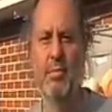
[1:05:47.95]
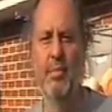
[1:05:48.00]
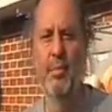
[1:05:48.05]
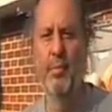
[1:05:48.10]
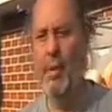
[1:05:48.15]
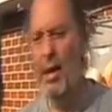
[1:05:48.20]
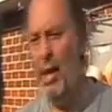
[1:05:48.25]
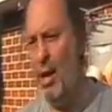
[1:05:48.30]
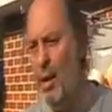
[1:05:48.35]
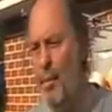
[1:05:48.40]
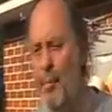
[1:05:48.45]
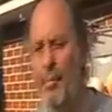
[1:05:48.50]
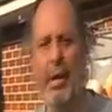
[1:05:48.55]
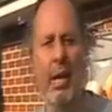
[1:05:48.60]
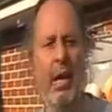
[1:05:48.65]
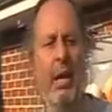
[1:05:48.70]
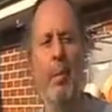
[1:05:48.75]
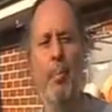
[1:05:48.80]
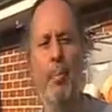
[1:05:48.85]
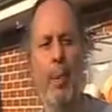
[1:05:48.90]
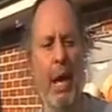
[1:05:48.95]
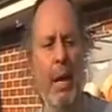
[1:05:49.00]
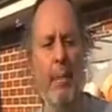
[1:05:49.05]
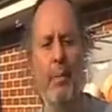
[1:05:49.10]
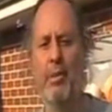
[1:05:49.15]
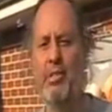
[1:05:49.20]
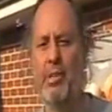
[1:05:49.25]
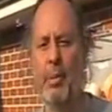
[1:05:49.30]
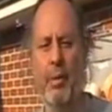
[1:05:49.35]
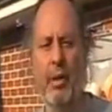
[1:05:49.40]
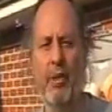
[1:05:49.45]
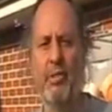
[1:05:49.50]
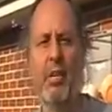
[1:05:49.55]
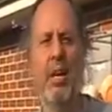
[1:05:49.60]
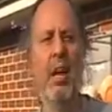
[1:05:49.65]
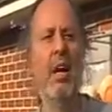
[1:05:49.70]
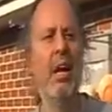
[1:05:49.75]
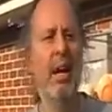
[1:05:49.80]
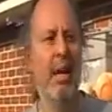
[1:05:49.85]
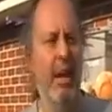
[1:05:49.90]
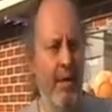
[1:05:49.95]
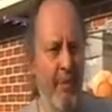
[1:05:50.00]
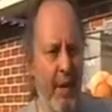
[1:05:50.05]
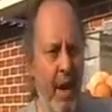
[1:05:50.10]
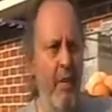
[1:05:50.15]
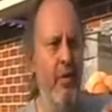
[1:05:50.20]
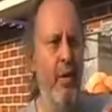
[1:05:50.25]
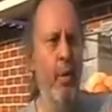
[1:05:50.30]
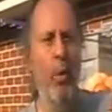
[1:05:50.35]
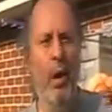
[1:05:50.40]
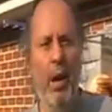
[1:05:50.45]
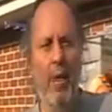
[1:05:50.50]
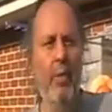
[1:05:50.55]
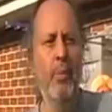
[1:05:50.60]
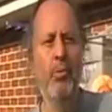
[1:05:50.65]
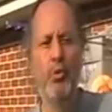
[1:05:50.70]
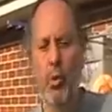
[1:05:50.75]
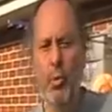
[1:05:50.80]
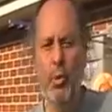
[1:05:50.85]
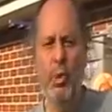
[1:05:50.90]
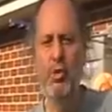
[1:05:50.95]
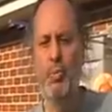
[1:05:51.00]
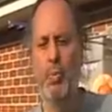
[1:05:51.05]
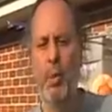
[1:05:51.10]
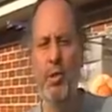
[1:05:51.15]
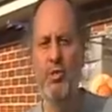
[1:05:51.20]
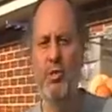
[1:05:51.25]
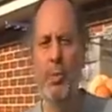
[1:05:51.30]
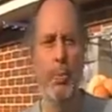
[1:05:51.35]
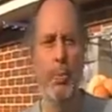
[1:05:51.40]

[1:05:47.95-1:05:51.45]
on something, to actually blame someone and not take responsibility again.